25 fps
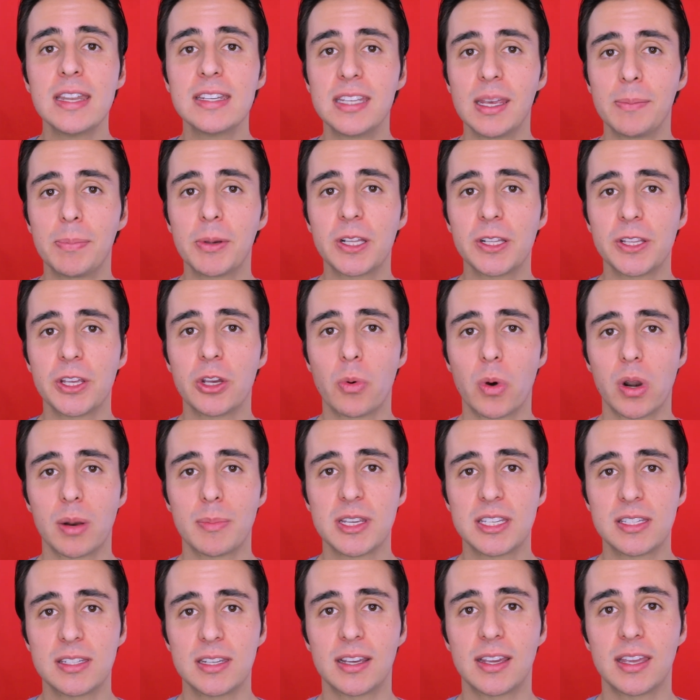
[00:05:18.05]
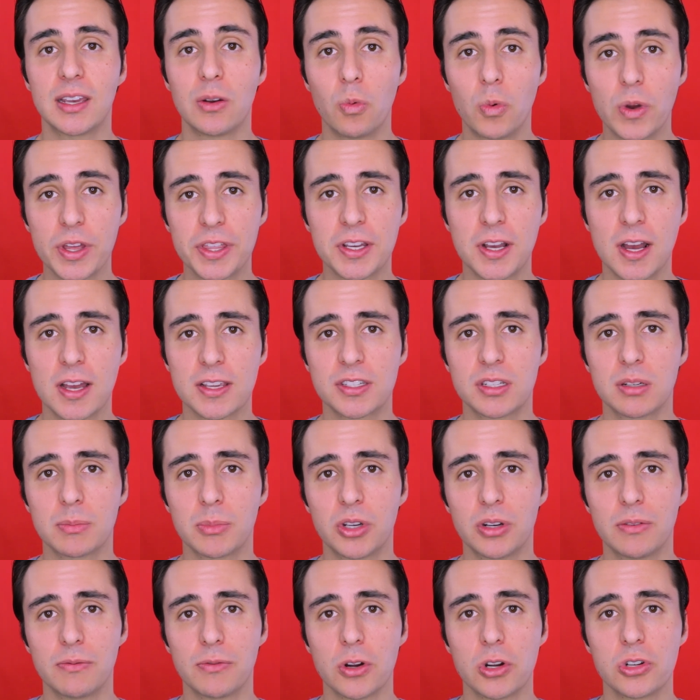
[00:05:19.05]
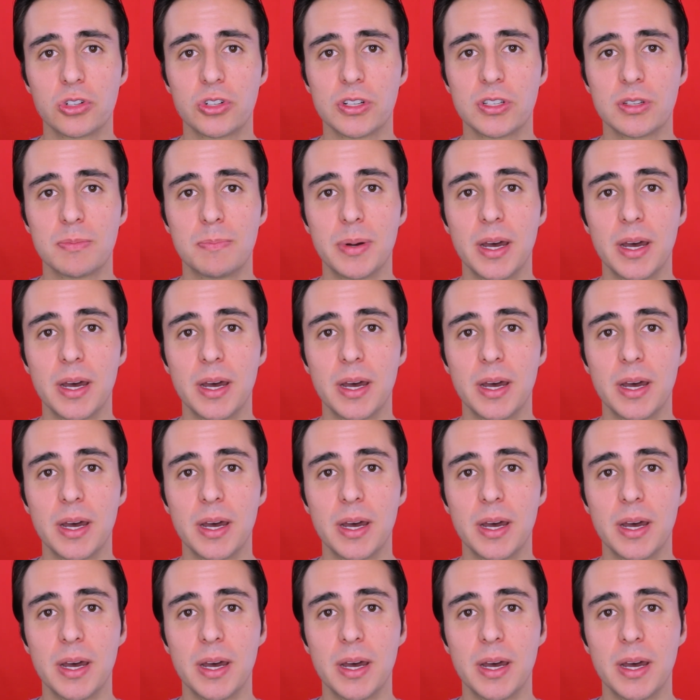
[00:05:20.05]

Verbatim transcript: Typically you wanna be sticking with custom conversions,